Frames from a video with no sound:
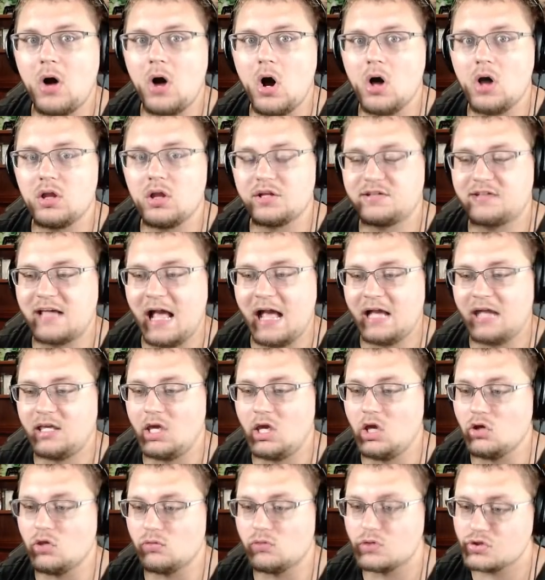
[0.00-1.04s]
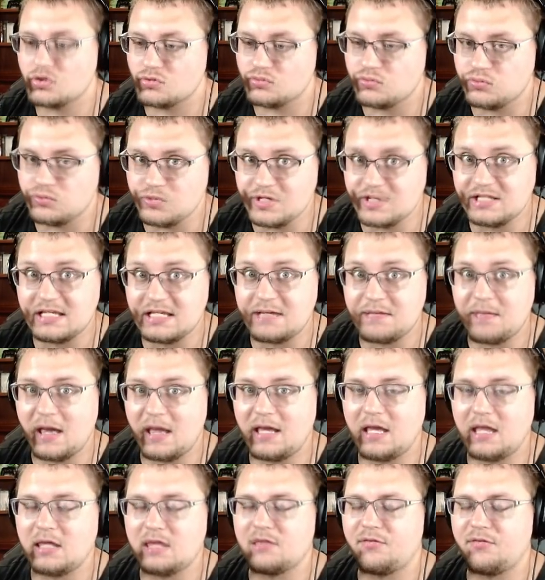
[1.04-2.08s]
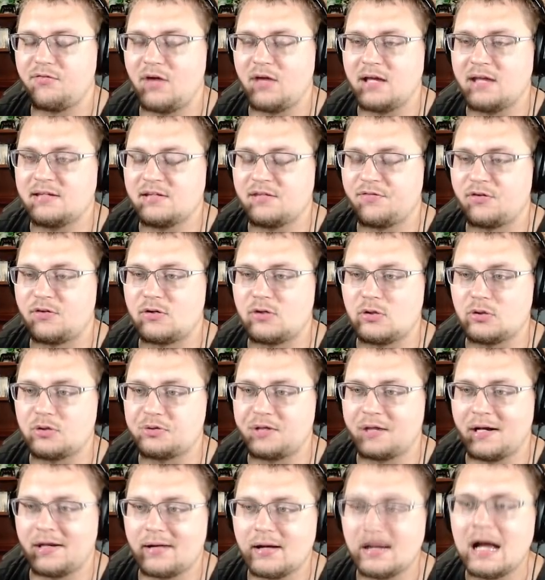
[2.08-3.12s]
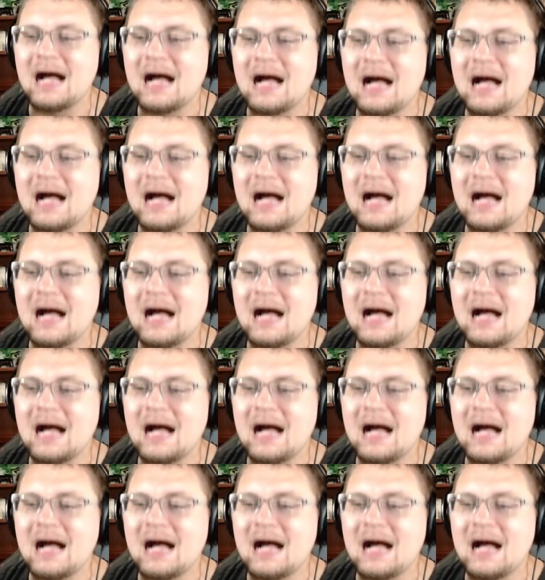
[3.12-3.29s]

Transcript: all attacking you was really making the fight difficult there.